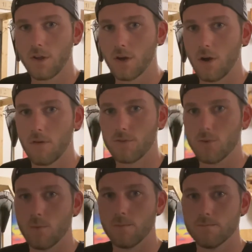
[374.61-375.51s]
you know, if
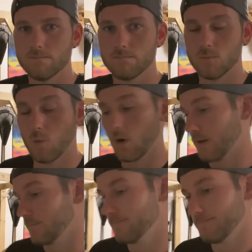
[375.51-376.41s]
you want
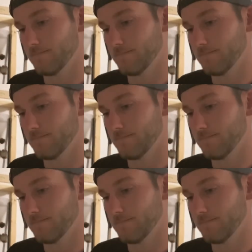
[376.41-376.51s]
to